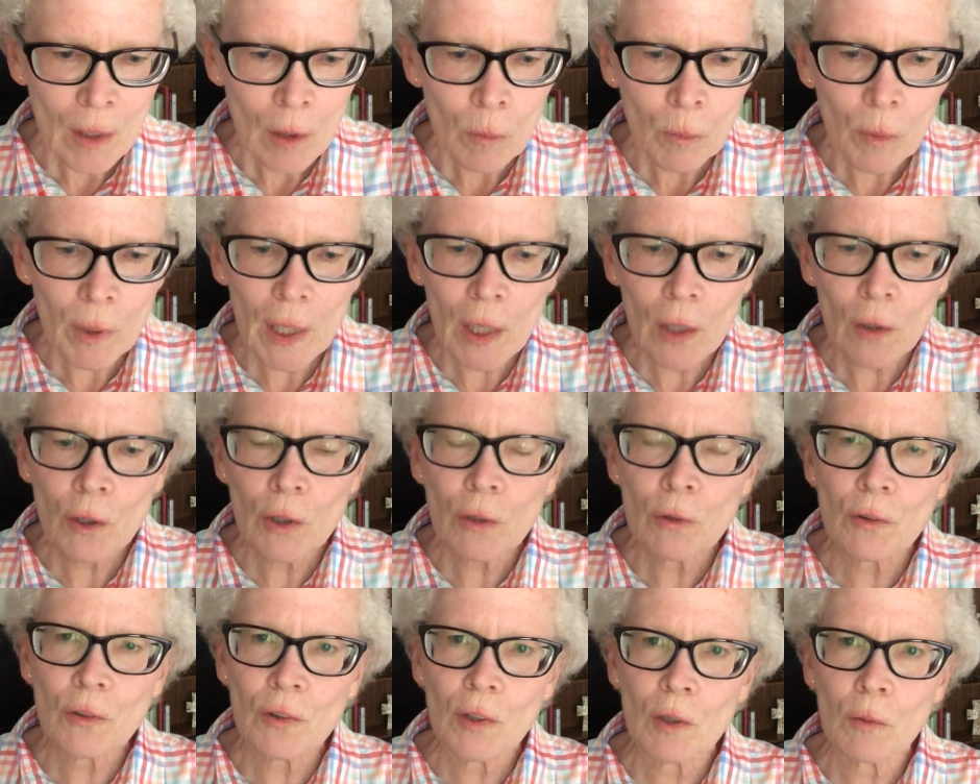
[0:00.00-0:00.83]
we are
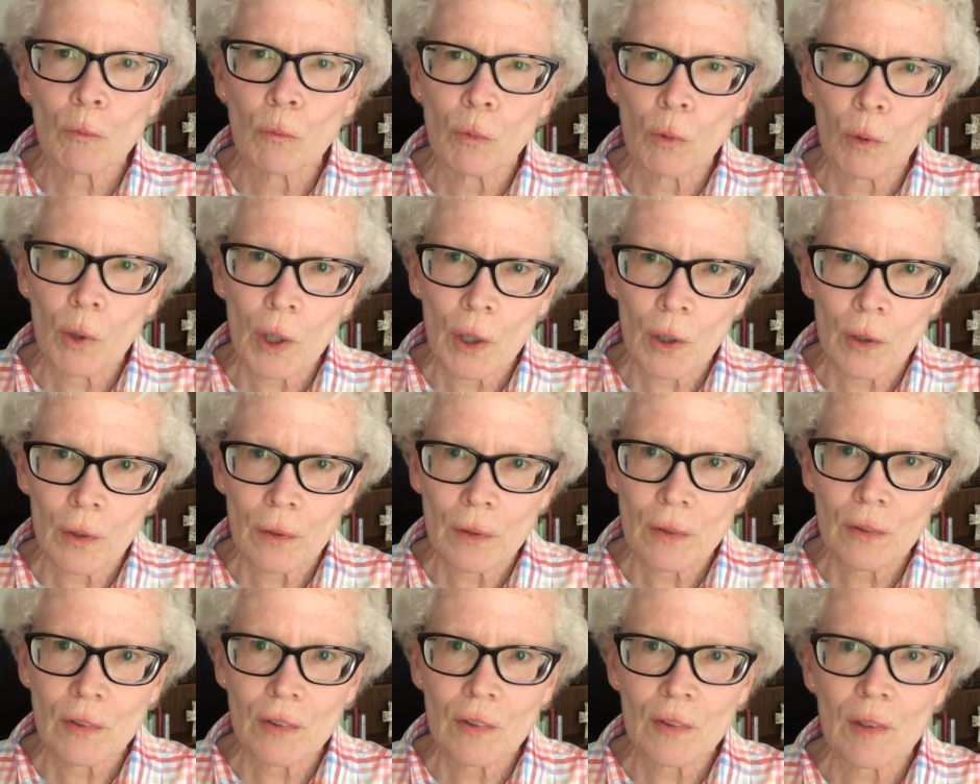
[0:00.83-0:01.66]
using
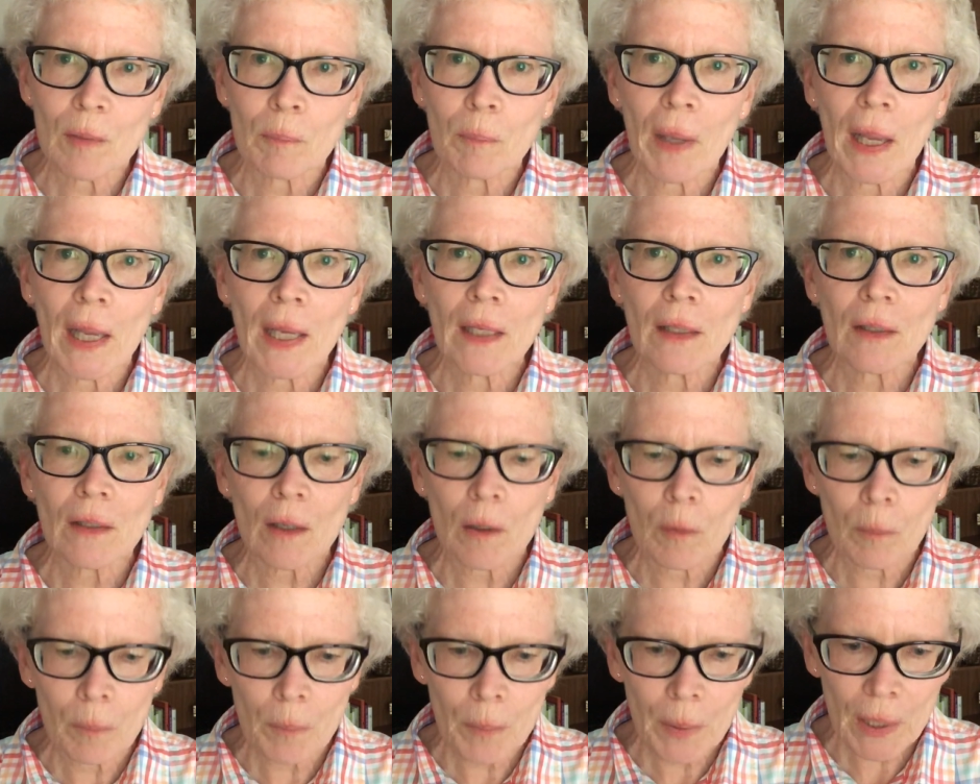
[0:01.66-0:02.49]
words to paint
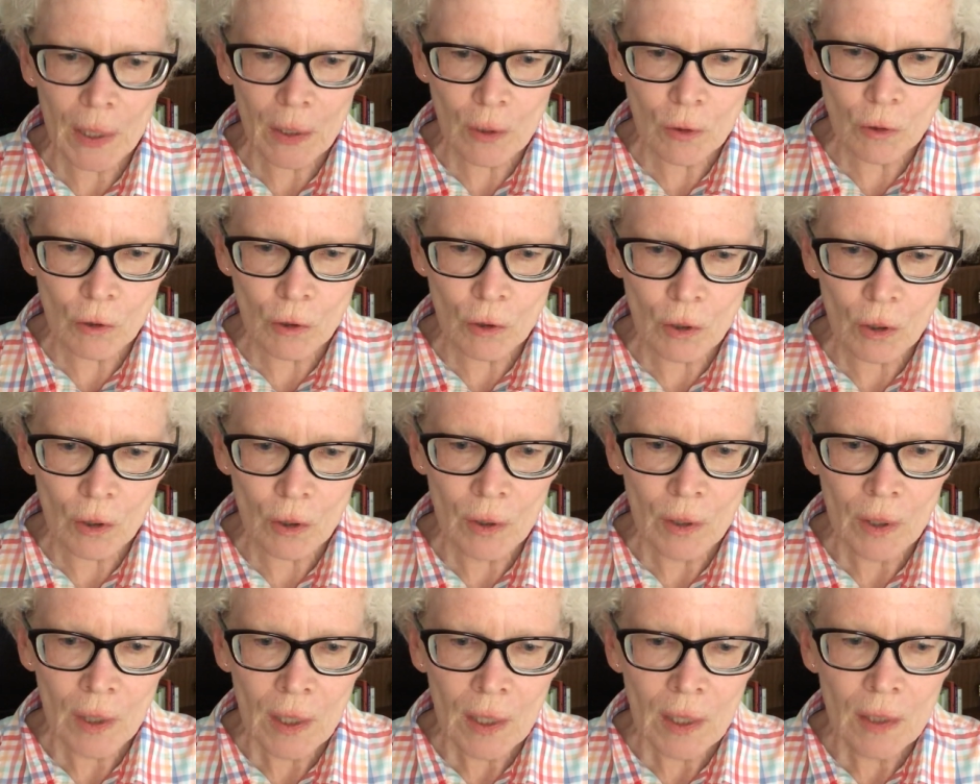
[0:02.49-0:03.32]
a picture
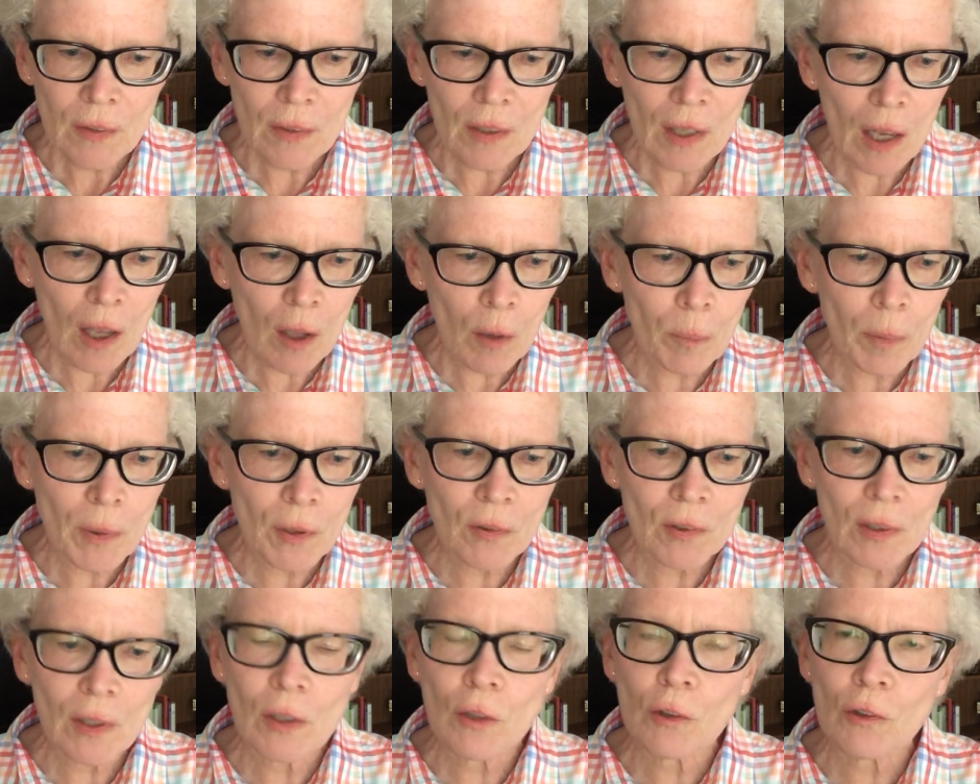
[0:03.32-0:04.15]
to help
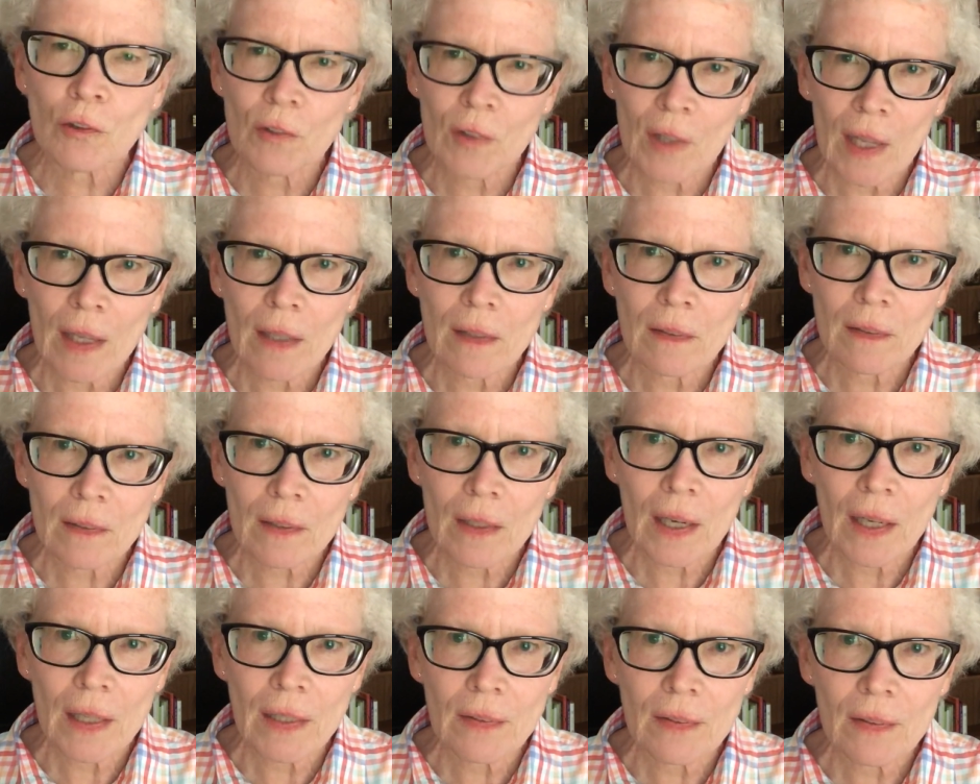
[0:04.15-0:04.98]
us understand an
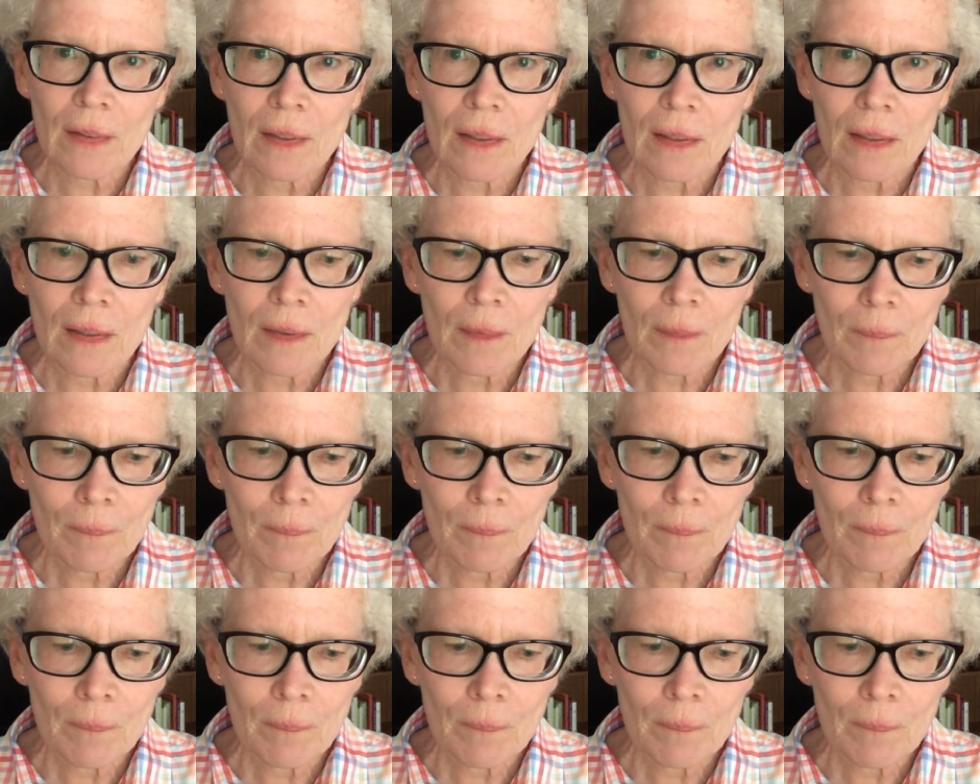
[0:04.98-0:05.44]
idea.